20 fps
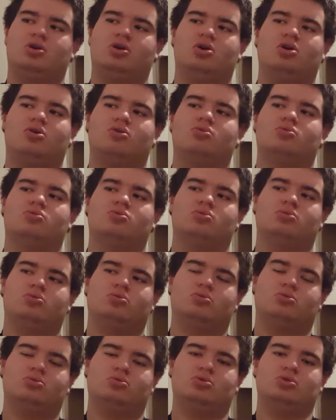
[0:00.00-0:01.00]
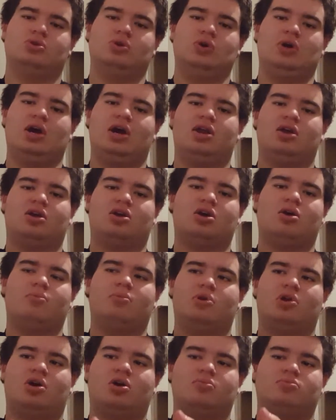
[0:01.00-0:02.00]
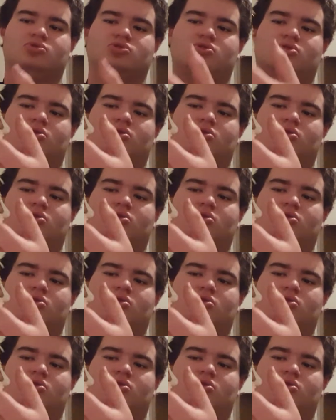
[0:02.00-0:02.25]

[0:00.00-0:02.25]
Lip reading: you know, you got it coming up,